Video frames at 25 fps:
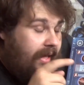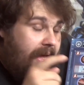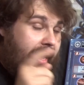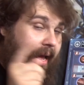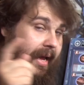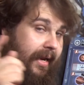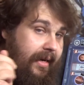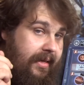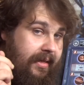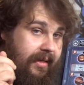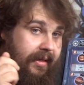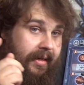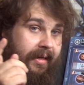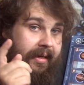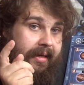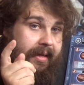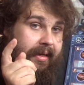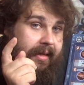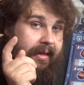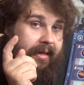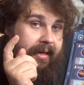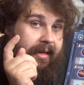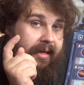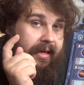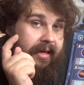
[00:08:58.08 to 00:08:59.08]
And
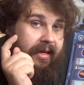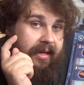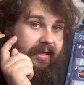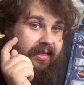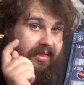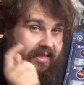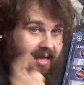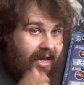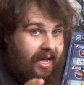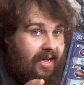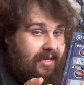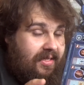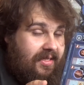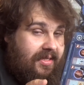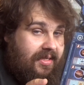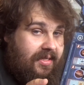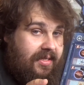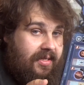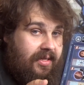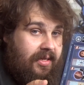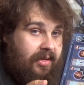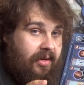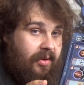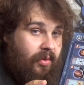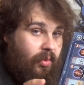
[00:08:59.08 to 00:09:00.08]

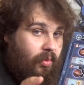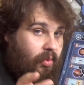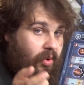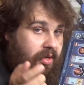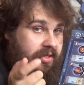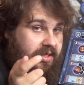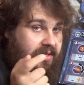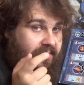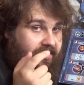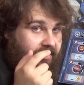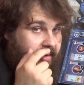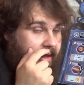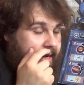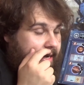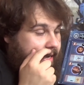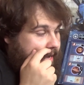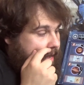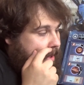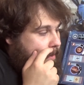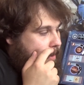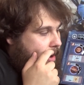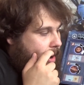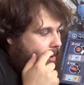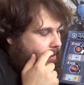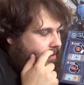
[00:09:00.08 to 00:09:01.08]
that's what's funny
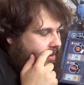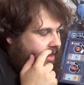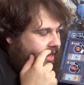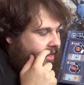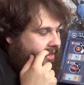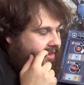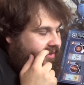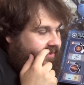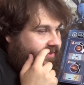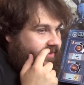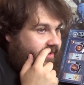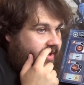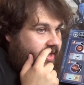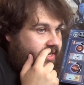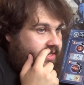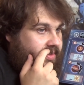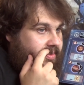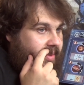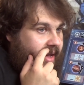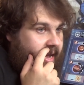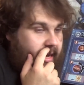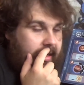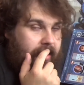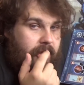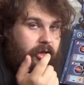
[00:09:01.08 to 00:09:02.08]
about being the first
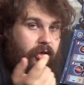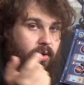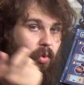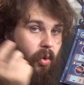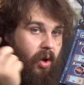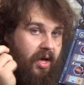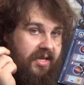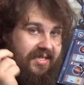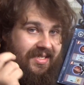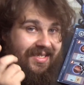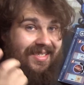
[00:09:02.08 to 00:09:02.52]
mate. You are